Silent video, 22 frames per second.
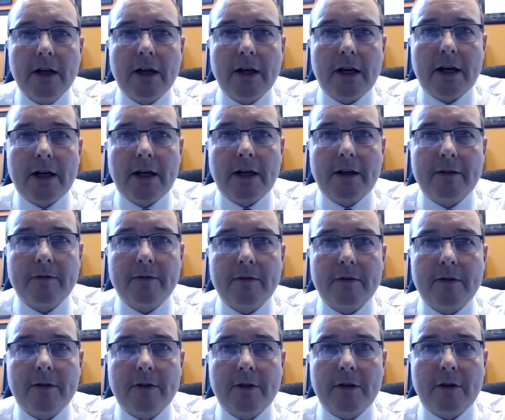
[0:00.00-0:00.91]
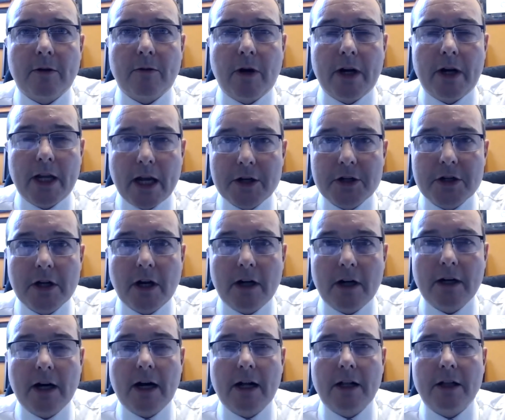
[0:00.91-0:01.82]
the radiation
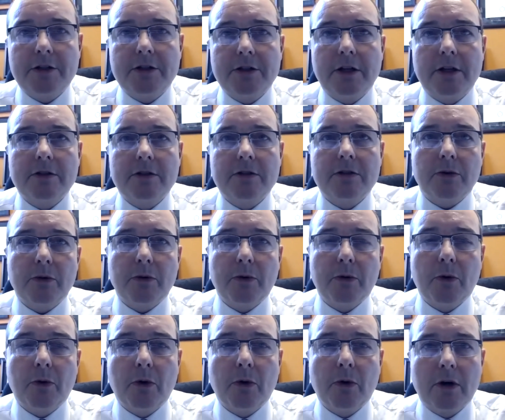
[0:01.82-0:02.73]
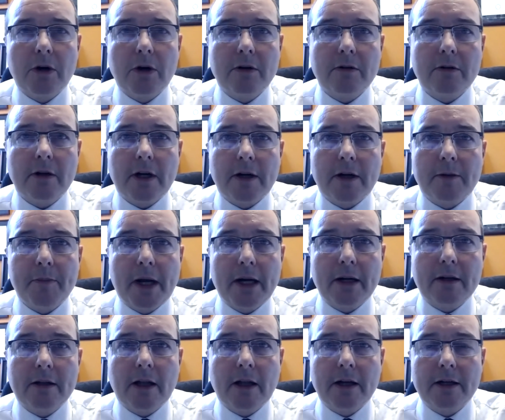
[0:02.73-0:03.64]
oncologist or a
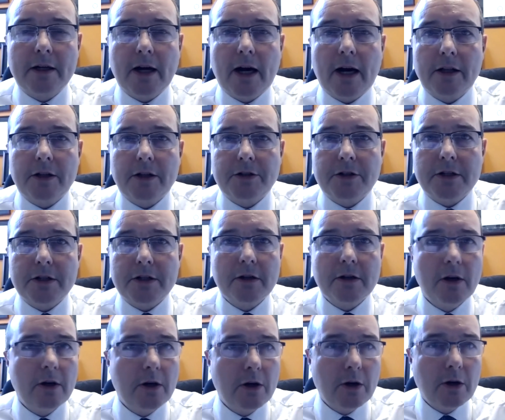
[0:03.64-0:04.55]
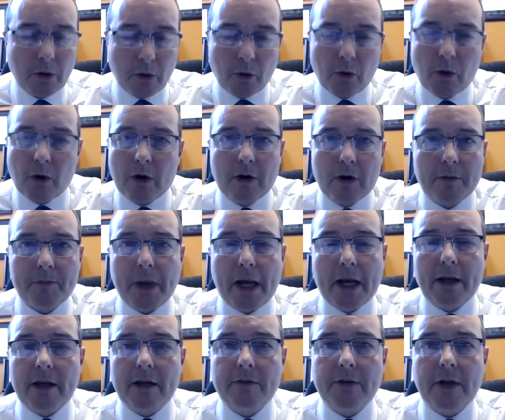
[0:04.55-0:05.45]
medical oncologist or a
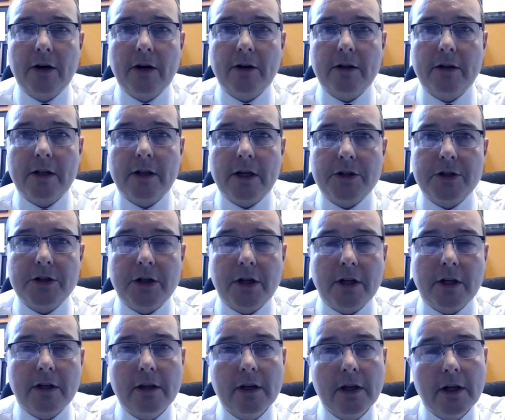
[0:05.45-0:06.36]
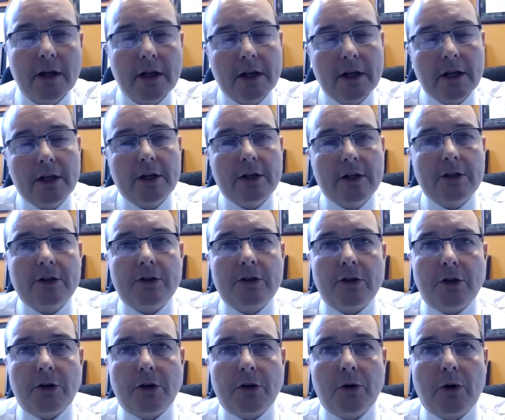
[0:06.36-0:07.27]
palliative care clinician
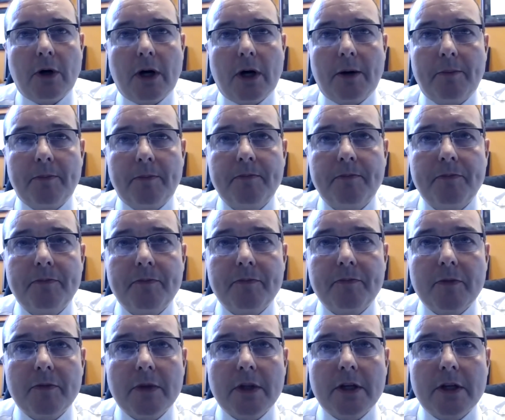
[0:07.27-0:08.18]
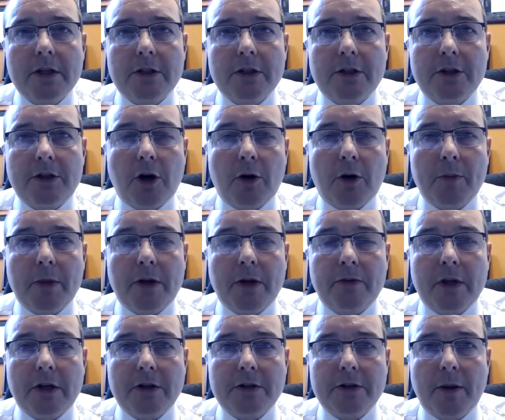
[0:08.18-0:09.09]
to determine
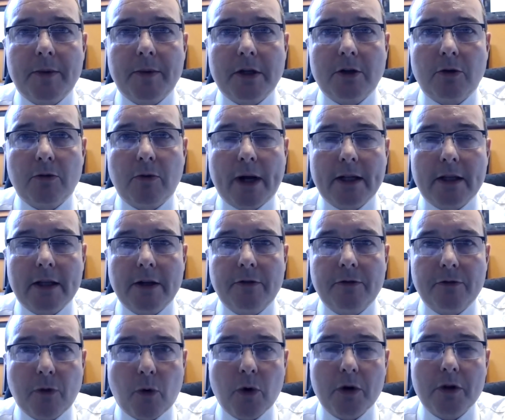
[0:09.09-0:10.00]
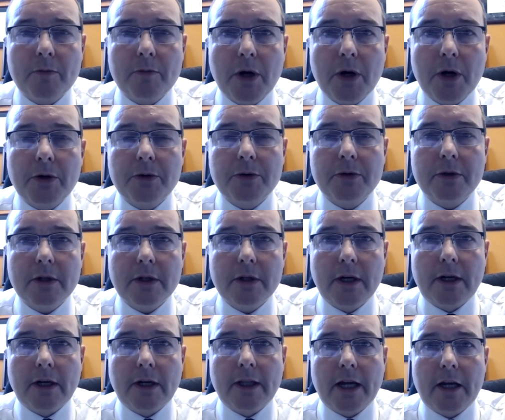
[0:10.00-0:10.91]
if there's something directly for the bone,
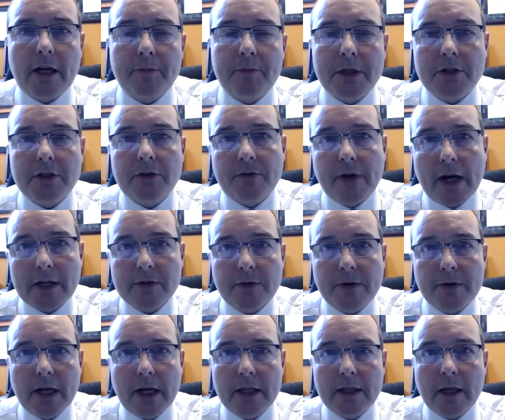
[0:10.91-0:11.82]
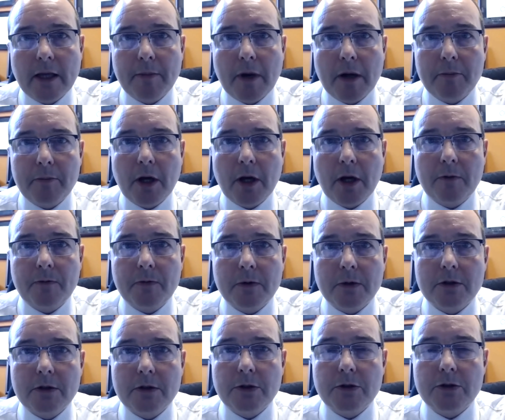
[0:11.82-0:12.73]
like a bisphosphonate that might be
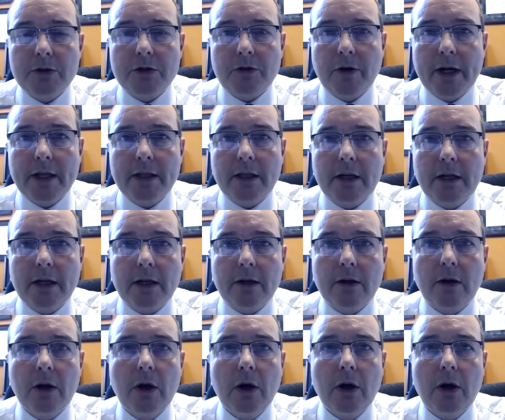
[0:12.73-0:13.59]
helpful to strengthen it,